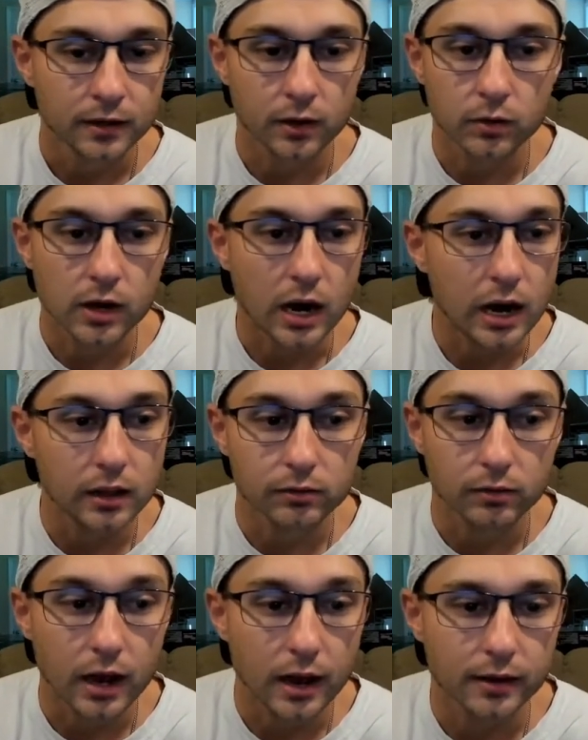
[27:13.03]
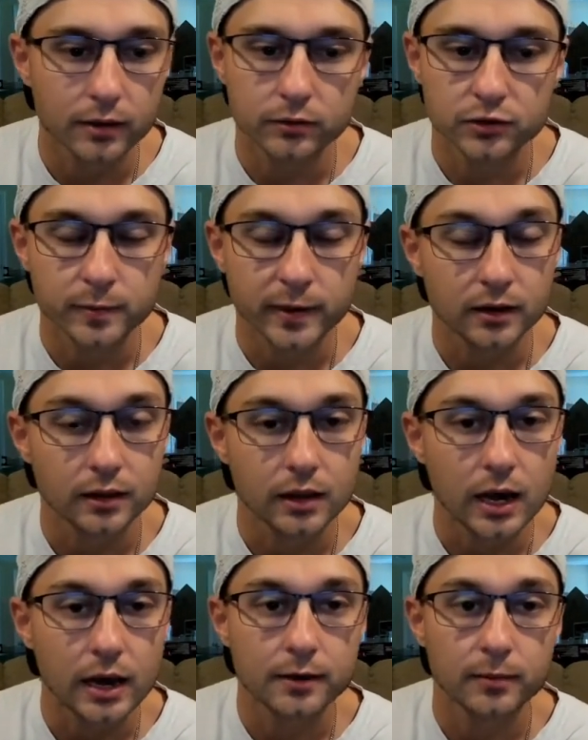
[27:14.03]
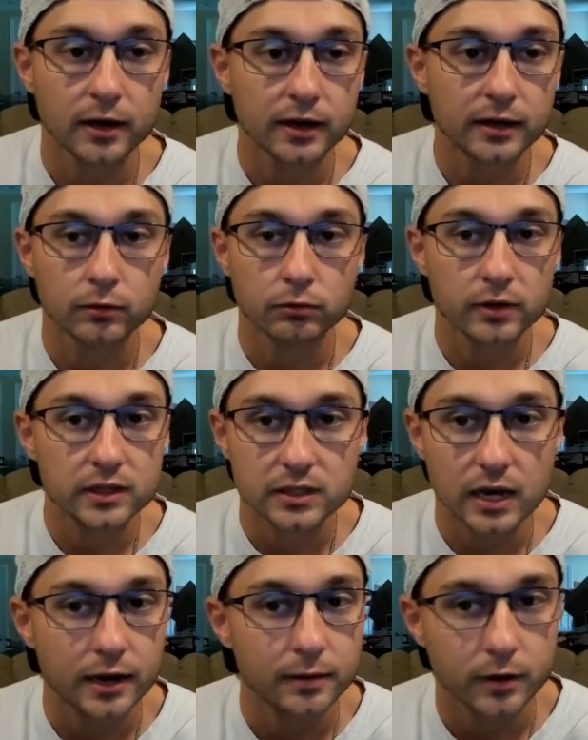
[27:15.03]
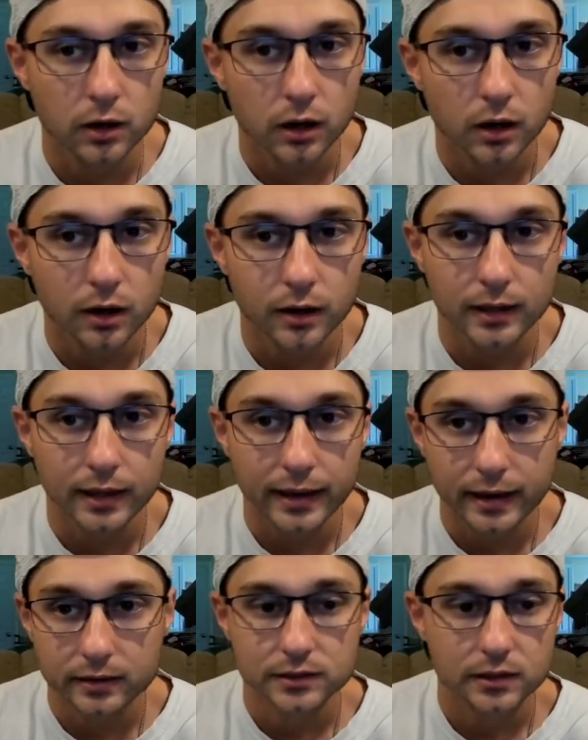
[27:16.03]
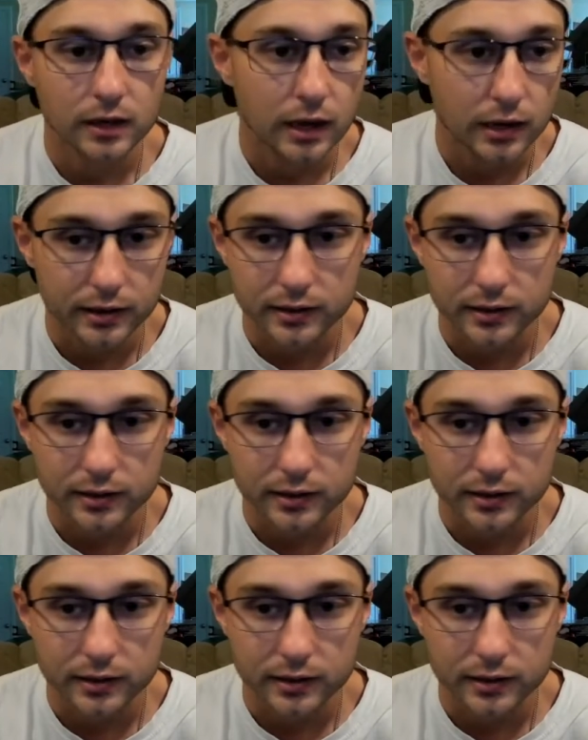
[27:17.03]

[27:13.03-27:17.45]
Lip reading: Colorado spent a lot of money to re-sign Makar and Landeskog,